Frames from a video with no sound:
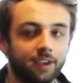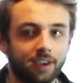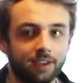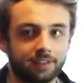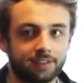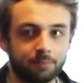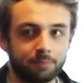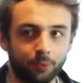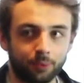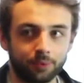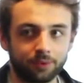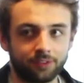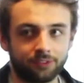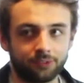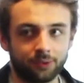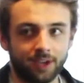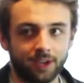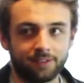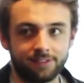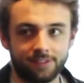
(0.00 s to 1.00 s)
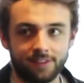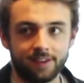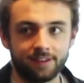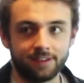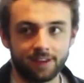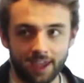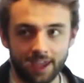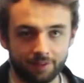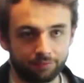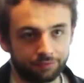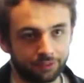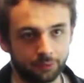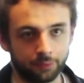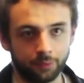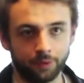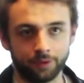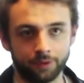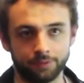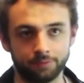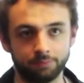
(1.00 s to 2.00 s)
it's important to stress that
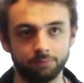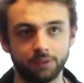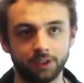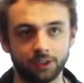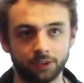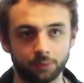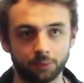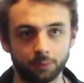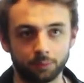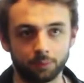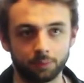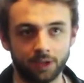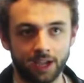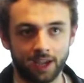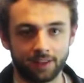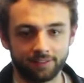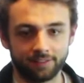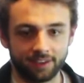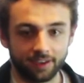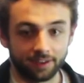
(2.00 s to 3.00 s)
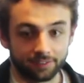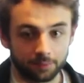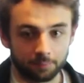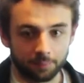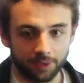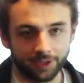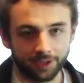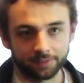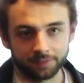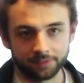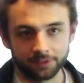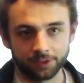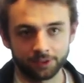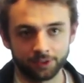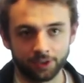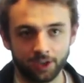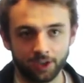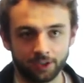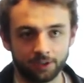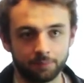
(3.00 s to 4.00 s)
everyone, gets the aches and pains now and
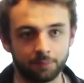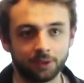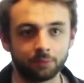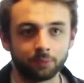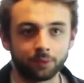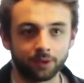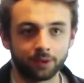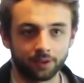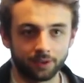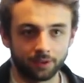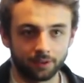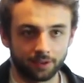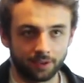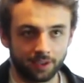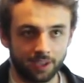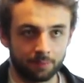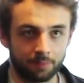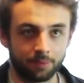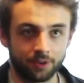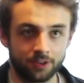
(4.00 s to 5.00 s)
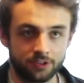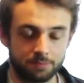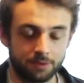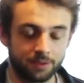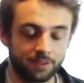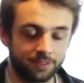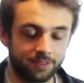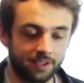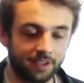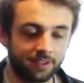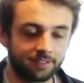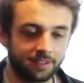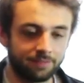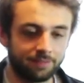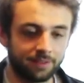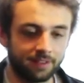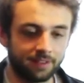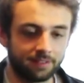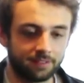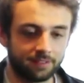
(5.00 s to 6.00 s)
again. I mean, we're in Cambridge, but the thing is,
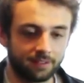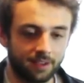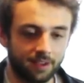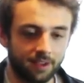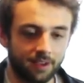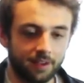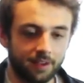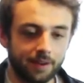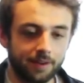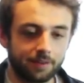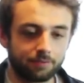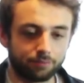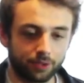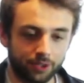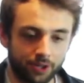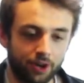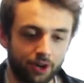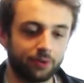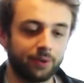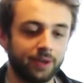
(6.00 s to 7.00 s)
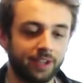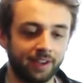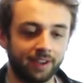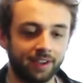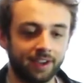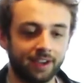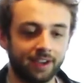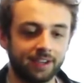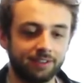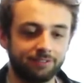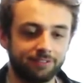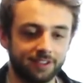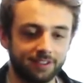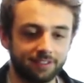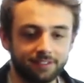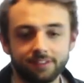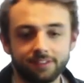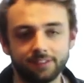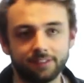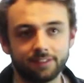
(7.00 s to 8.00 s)
if it's recurring and if
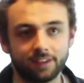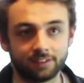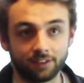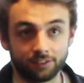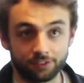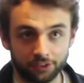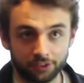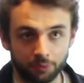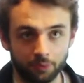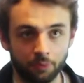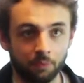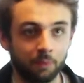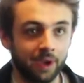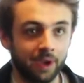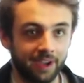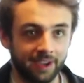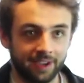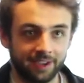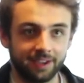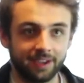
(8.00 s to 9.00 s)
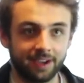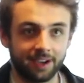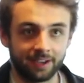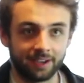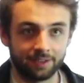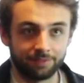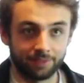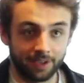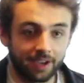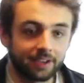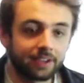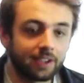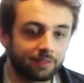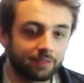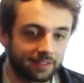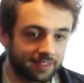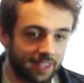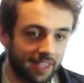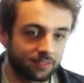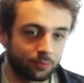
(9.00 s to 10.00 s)
it doesn't go away, and if
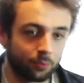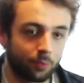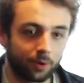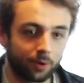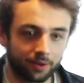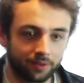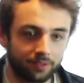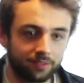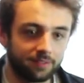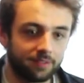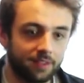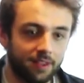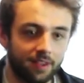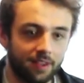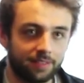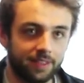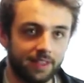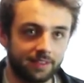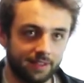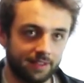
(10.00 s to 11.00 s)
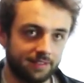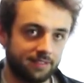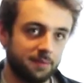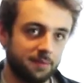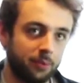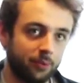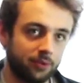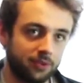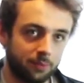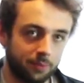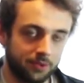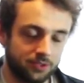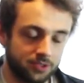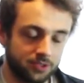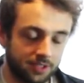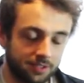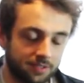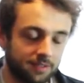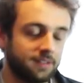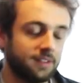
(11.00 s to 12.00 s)
it gets worse, then that's the point at which
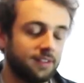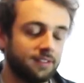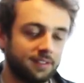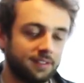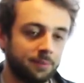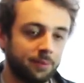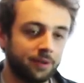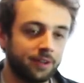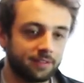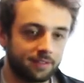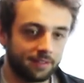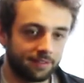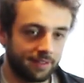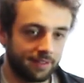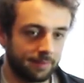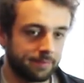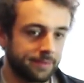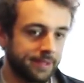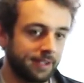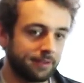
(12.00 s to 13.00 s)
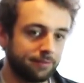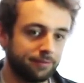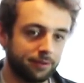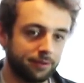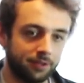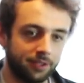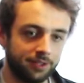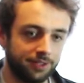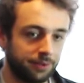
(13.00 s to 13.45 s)
you need to see someone. It's the same thing for